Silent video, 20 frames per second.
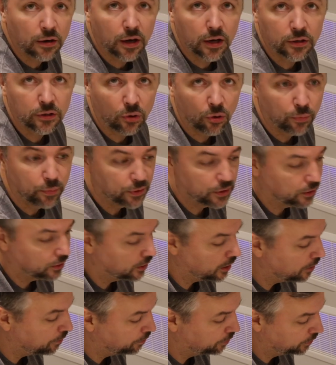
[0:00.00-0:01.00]
I'd open it
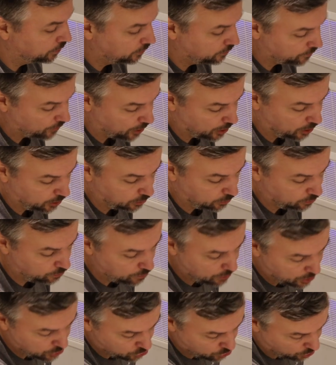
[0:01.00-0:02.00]
up, I'll
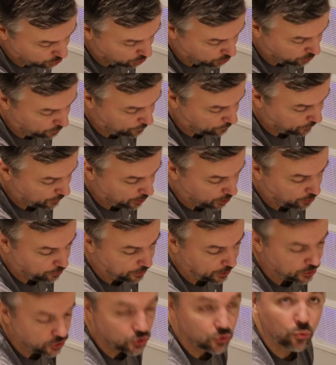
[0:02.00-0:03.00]
measure how
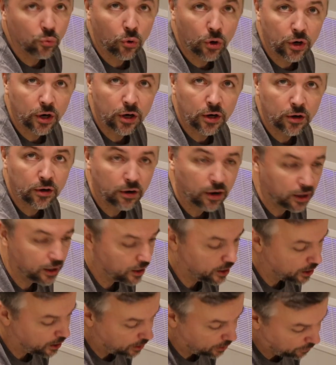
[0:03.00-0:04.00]
much water I
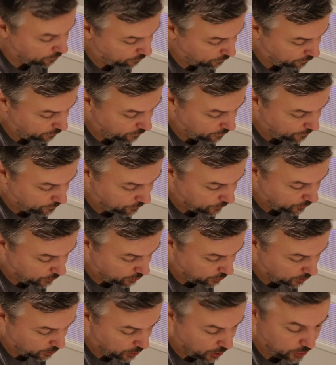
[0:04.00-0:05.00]
have
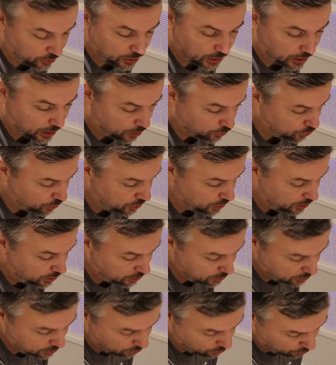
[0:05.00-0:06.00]
that I would
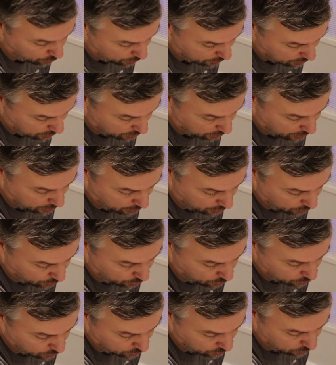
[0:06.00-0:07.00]
need. So basically I can
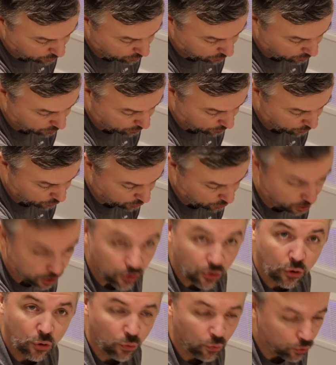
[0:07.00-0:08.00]
use just
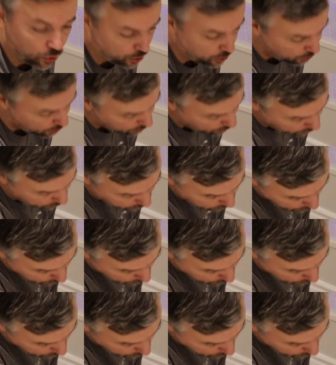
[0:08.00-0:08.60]
RO water and